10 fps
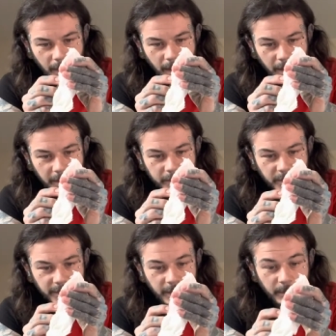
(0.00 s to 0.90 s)
And this
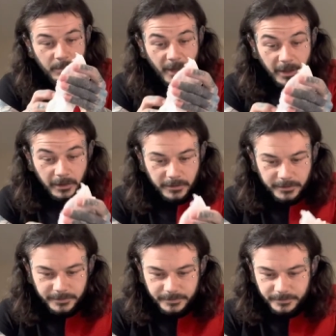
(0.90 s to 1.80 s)
one's a little bit bigger.
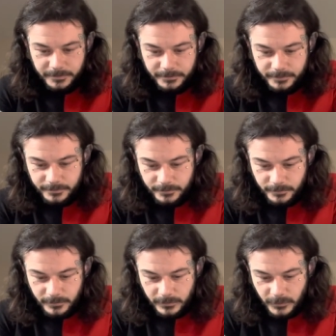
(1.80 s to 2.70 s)

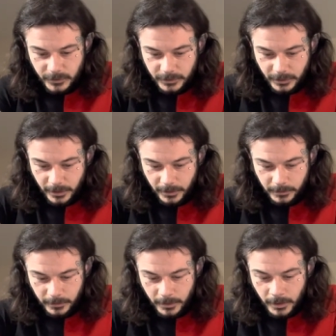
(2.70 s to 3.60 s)
So,
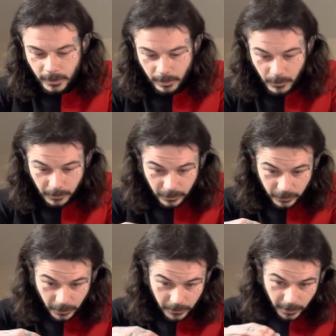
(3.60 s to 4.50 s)
I'm not going to
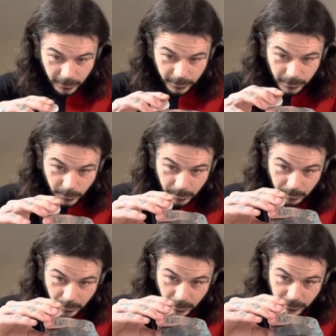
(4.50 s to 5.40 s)
show you guys this one
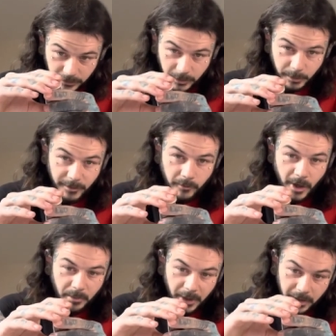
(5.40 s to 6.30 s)
because it's on a bit of a
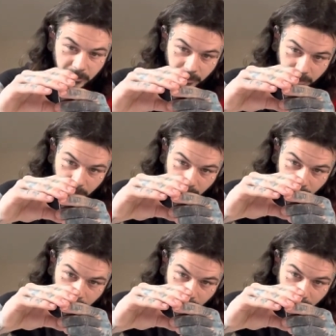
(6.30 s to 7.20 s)
rampage
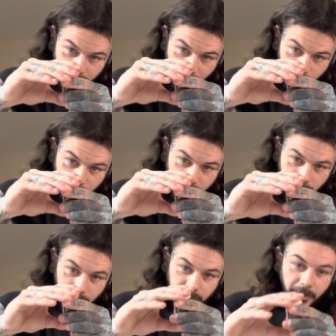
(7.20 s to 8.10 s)
and I don't want to
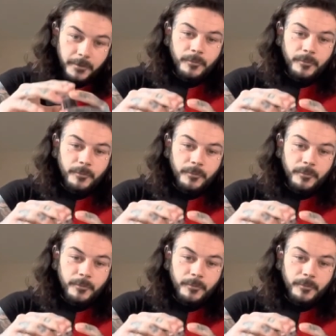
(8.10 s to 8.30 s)
lose it.